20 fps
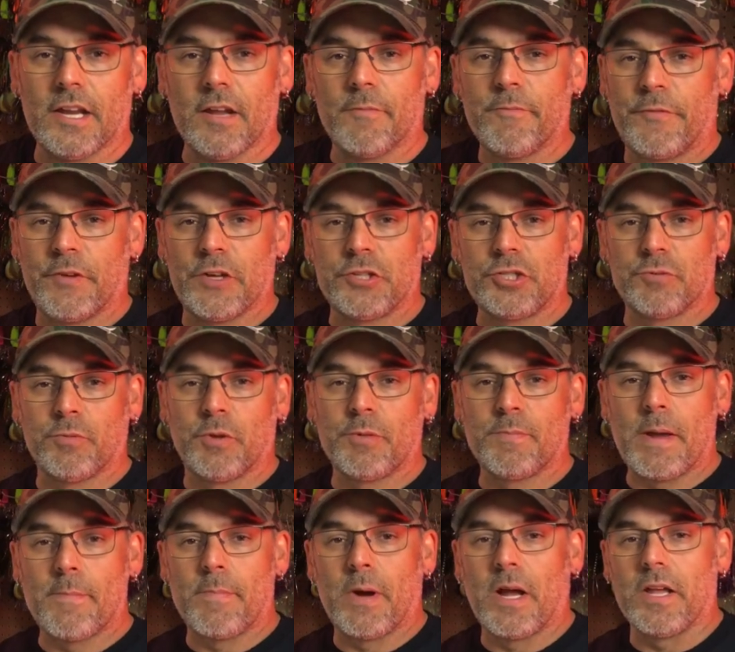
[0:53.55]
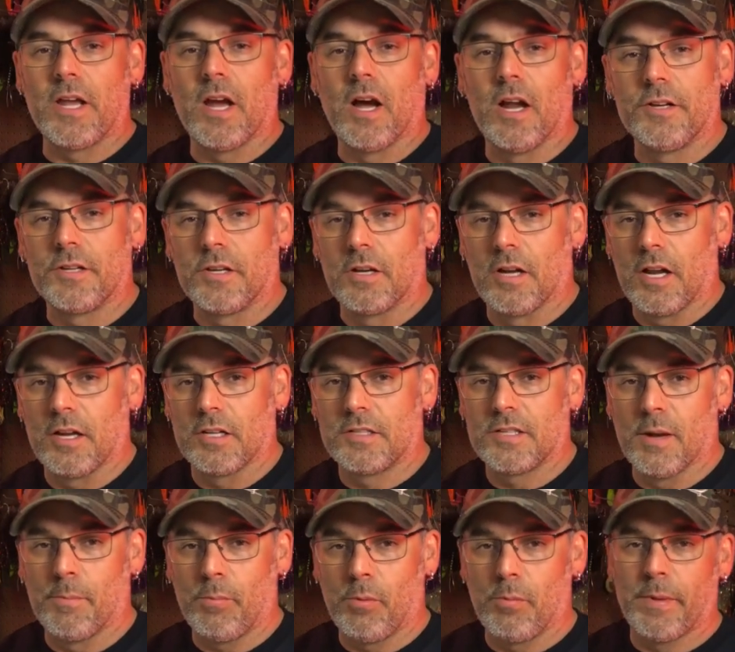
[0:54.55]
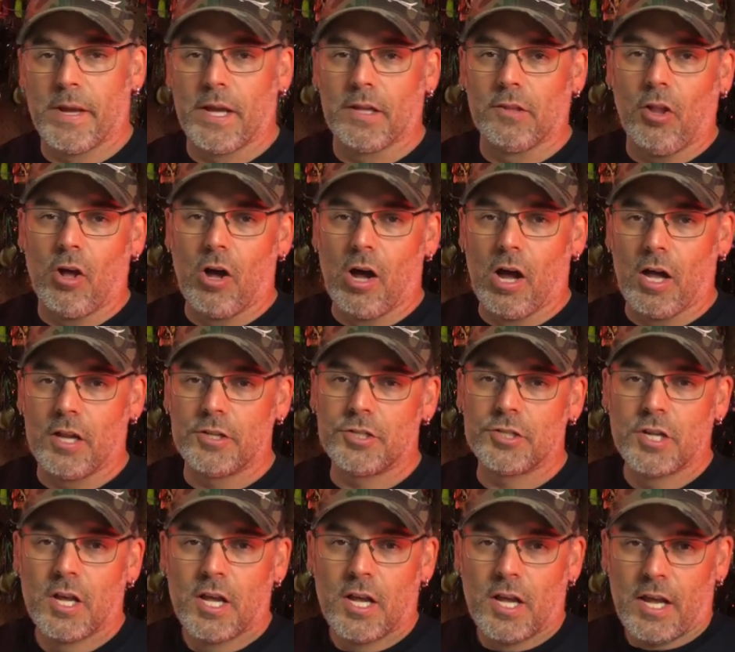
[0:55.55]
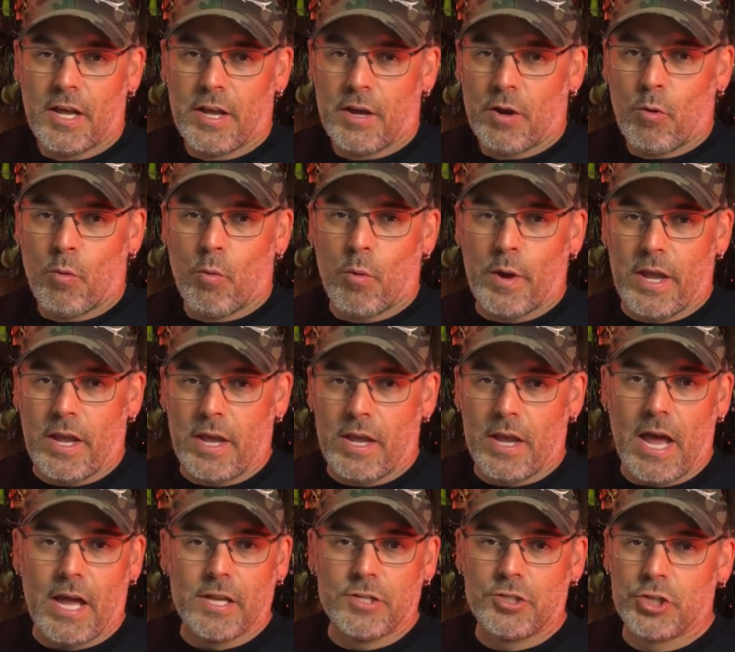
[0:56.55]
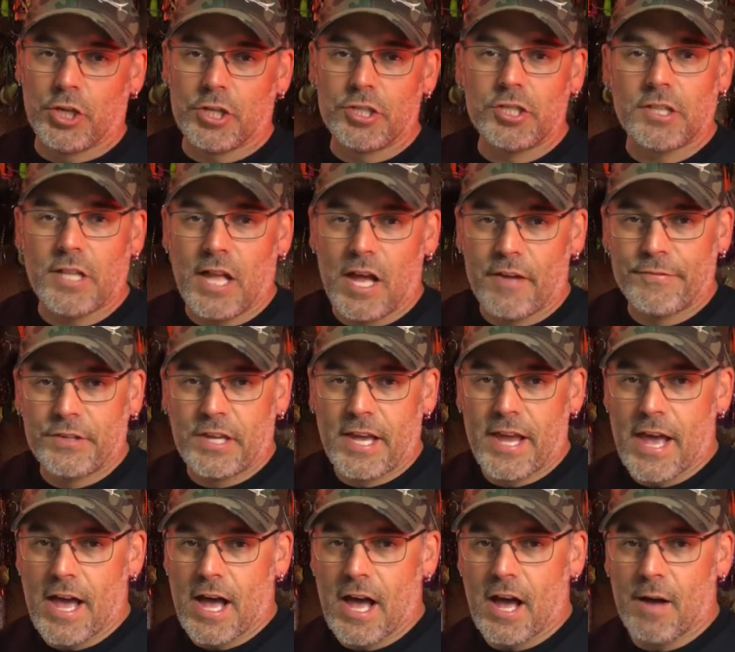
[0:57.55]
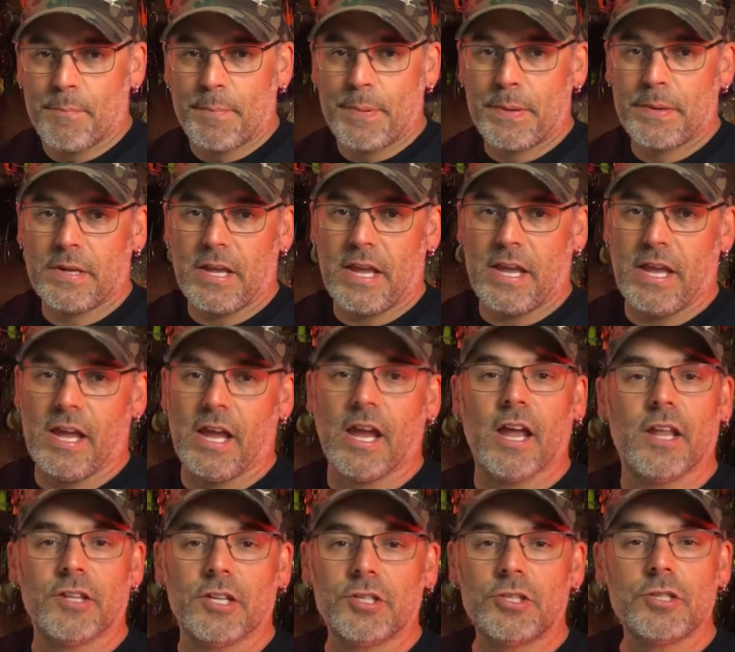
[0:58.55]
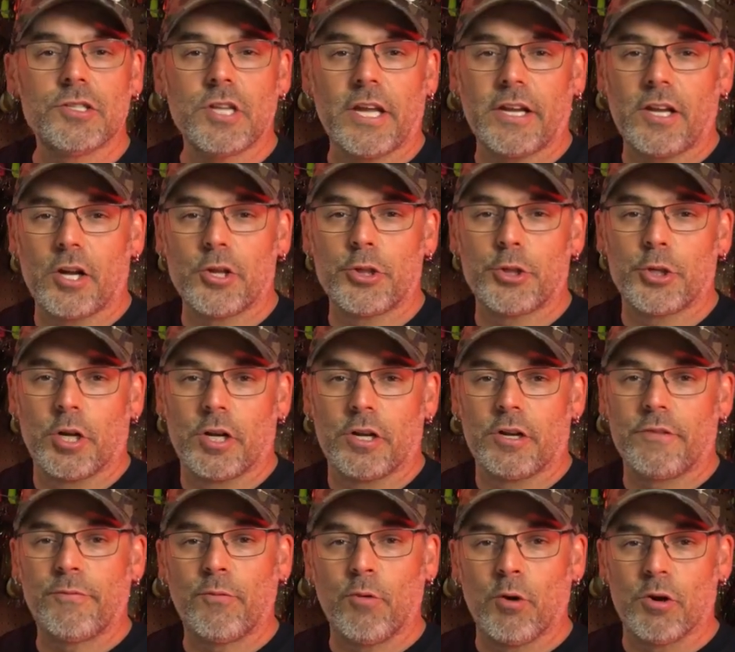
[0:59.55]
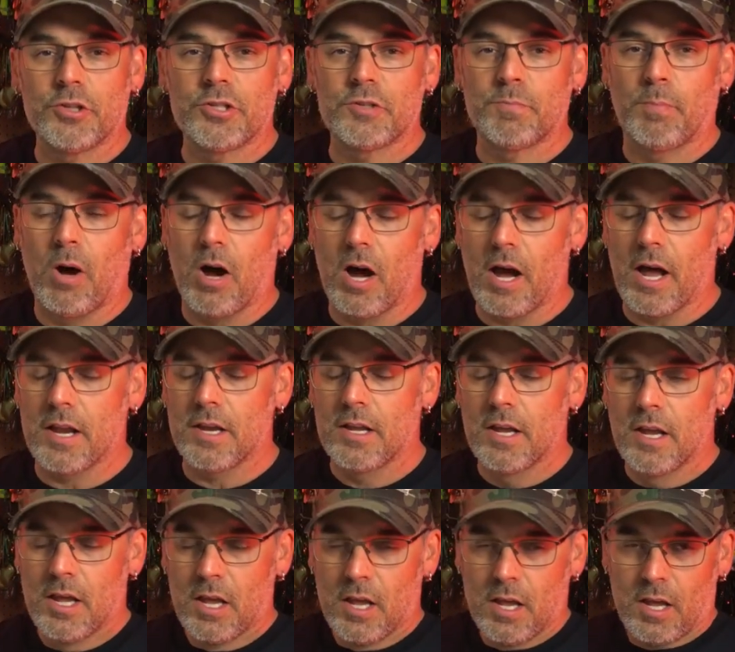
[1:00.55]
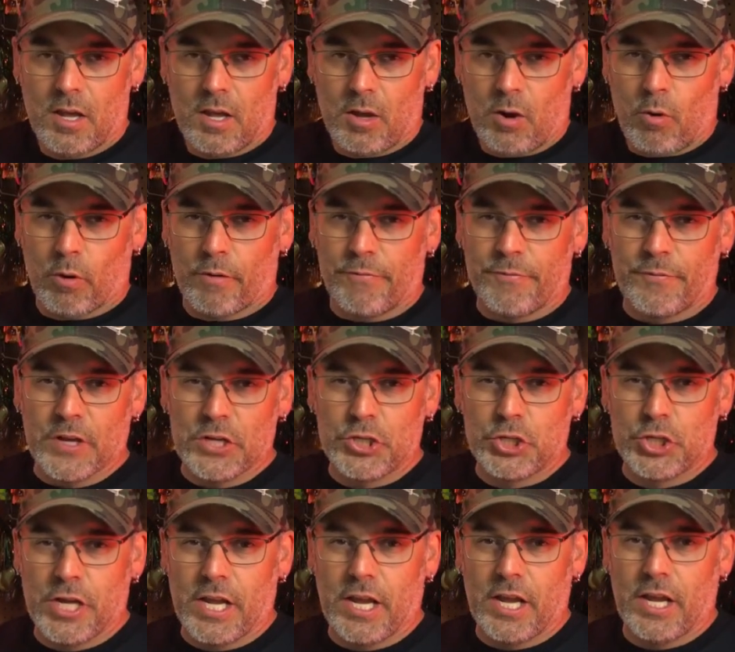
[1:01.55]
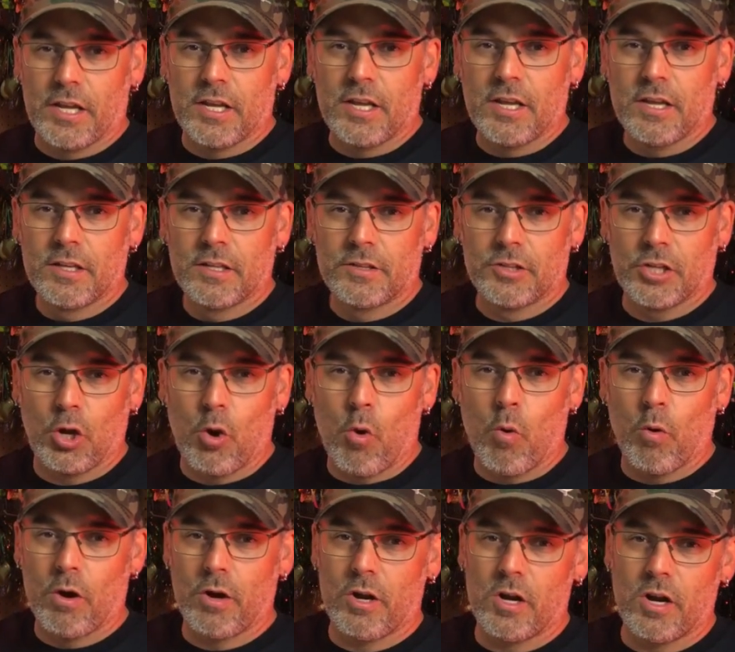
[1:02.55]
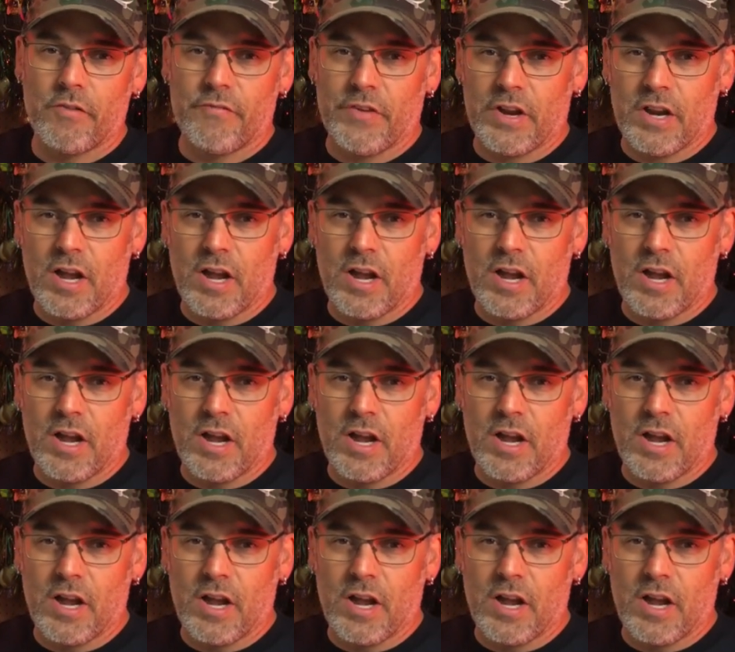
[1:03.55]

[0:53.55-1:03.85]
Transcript: I'm fishing with my buddy Hunter out of Temple Bay Lodge. We had just left camp, and this is like our 3rd or 4th spot. We're fishing the corner of an